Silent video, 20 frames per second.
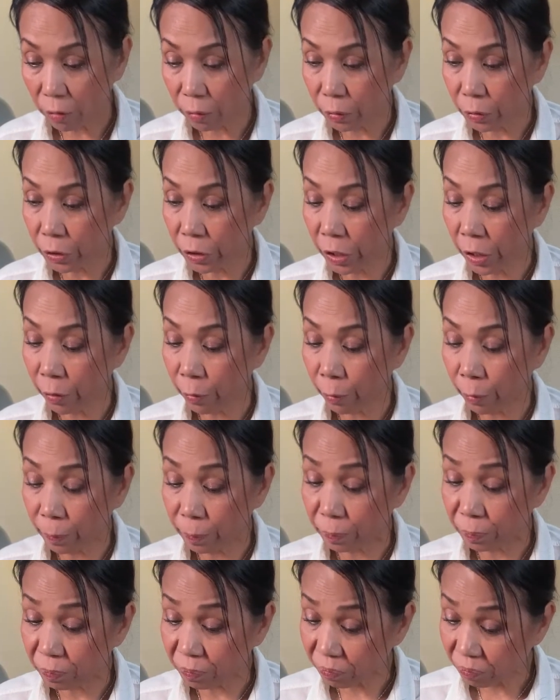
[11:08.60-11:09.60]
so
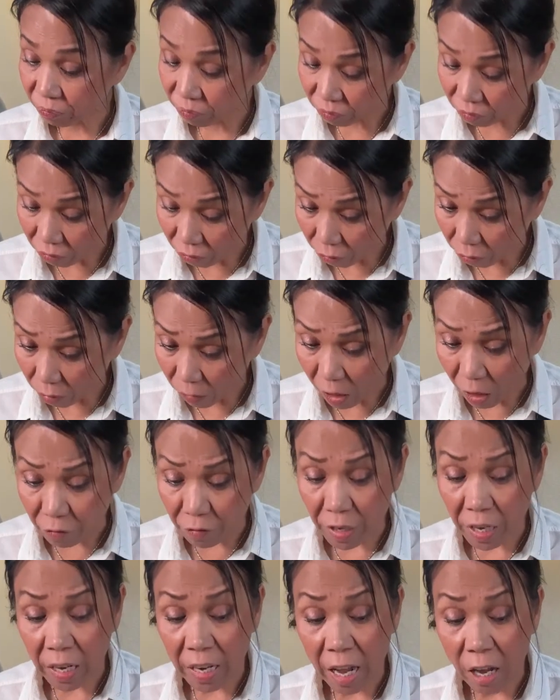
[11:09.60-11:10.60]
we
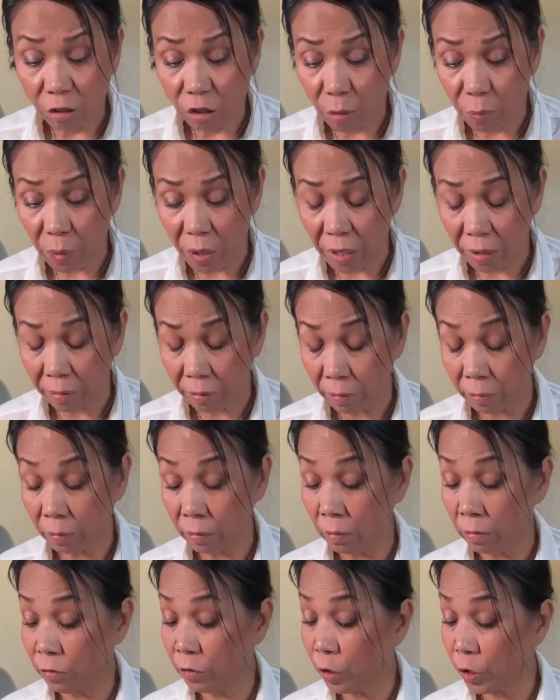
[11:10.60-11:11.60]
are allowed to bring
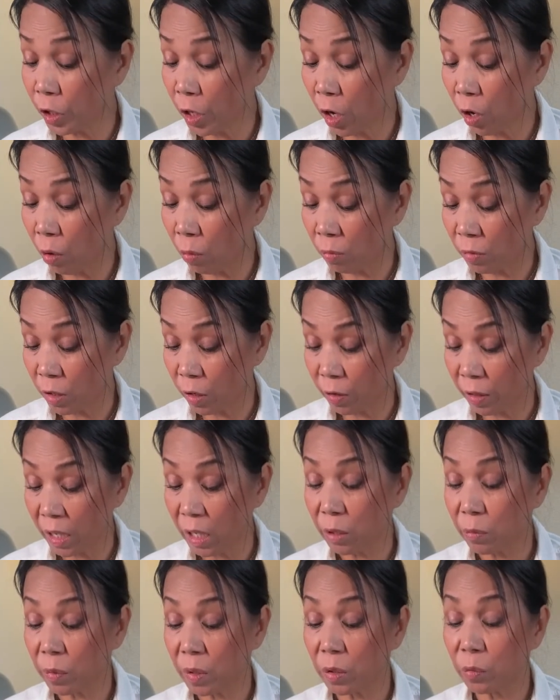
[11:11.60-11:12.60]
food home. So this
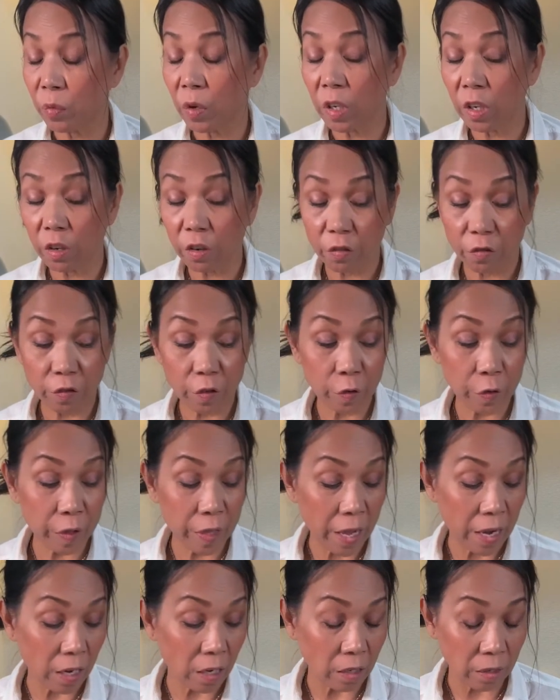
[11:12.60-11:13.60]
was one of the food
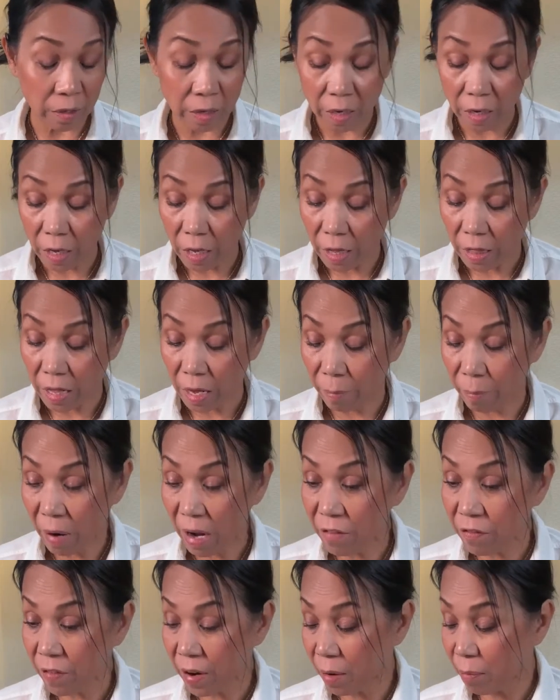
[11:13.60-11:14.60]
that my
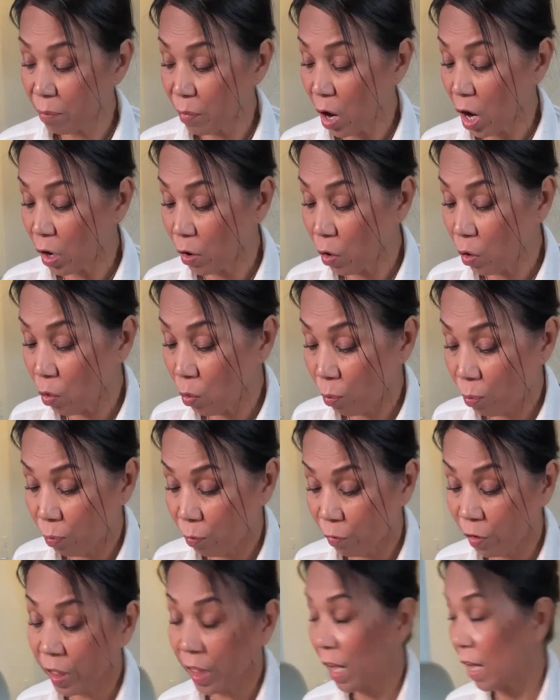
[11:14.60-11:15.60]
friend brought home
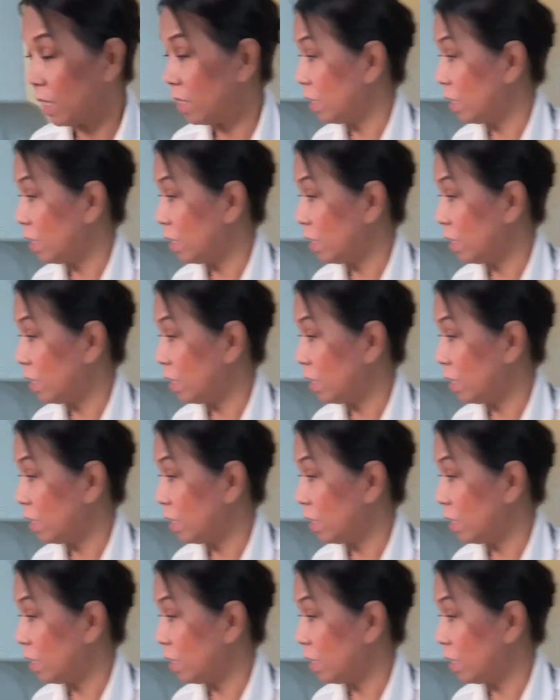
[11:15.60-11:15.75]
with